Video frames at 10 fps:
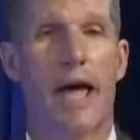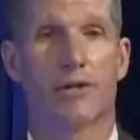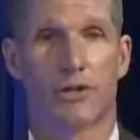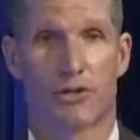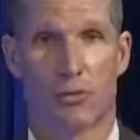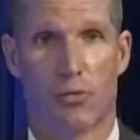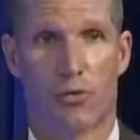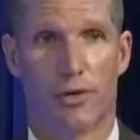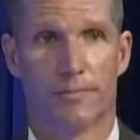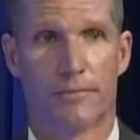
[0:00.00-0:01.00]
Excellence
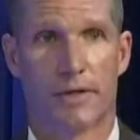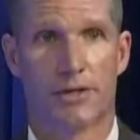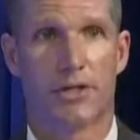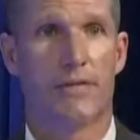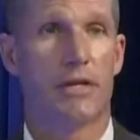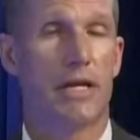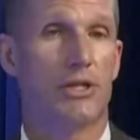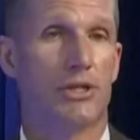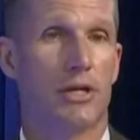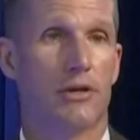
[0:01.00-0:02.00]
Award is given
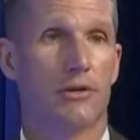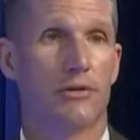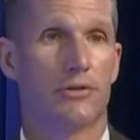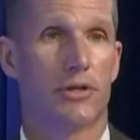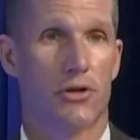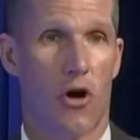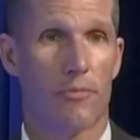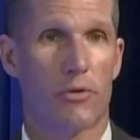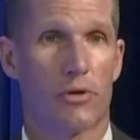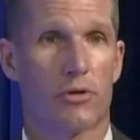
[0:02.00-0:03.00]
each year to the
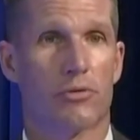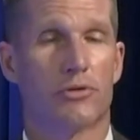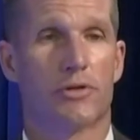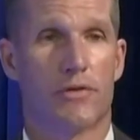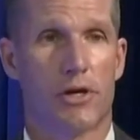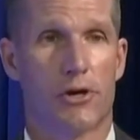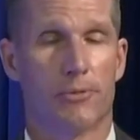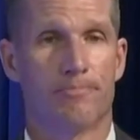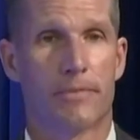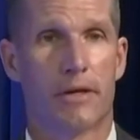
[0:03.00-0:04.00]
Army Recruiters of the Year.
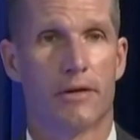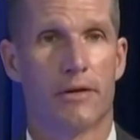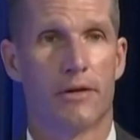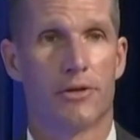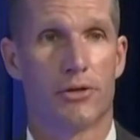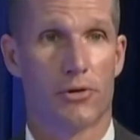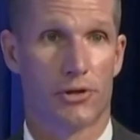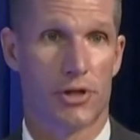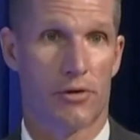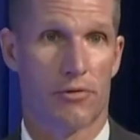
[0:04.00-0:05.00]
During
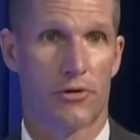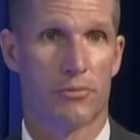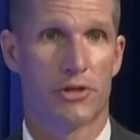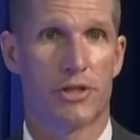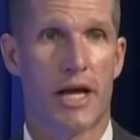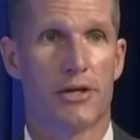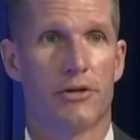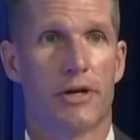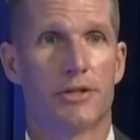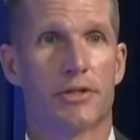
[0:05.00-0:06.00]
General Thurman's tenure
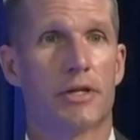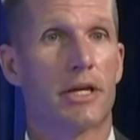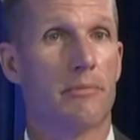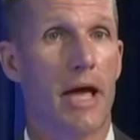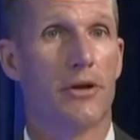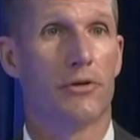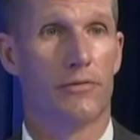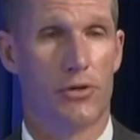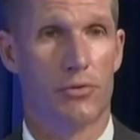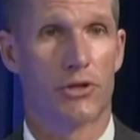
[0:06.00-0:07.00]
as commander of
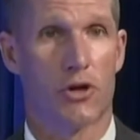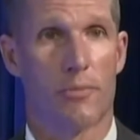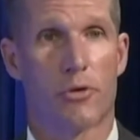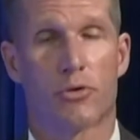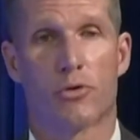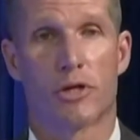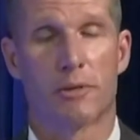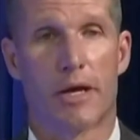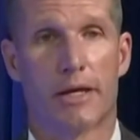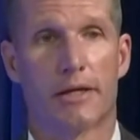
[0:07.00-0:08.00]
the U.S. Army Recruiting
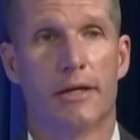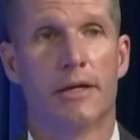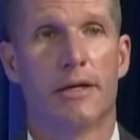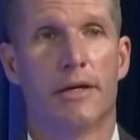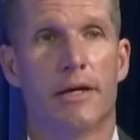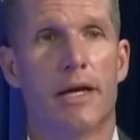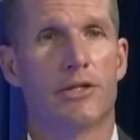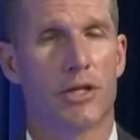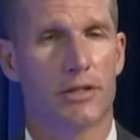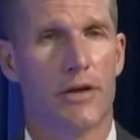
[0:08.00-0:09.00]
Command, he
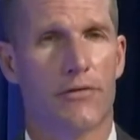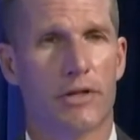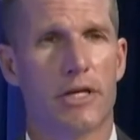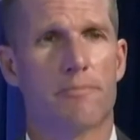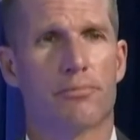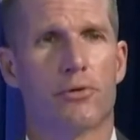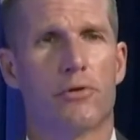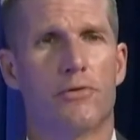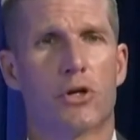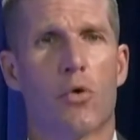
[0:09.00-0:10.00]
significantly
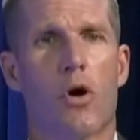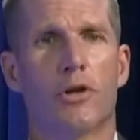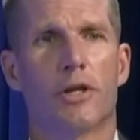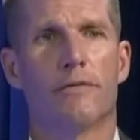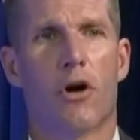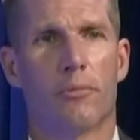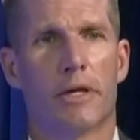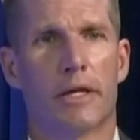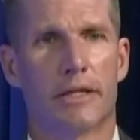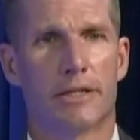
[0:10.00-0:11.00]
improved the quality of
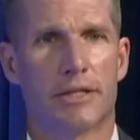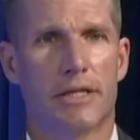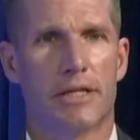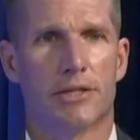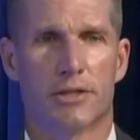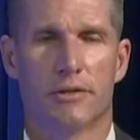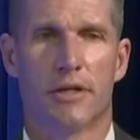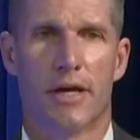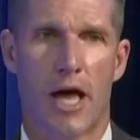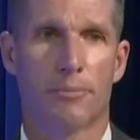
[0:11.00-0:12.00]
Army enlistees,
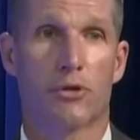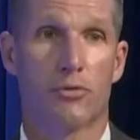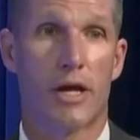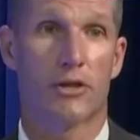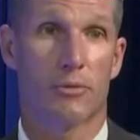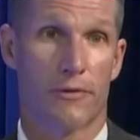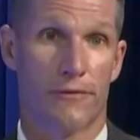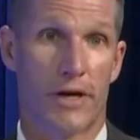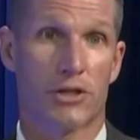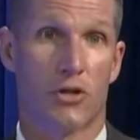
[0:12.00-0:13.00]
helped create the
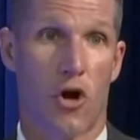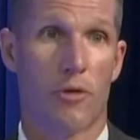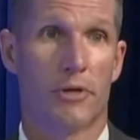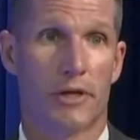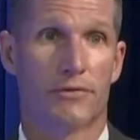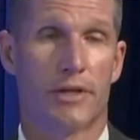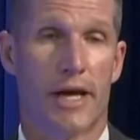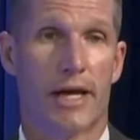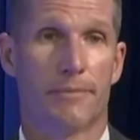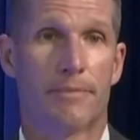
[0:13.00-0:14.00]
professional Army of
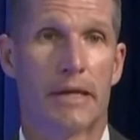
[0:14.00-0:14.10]
today,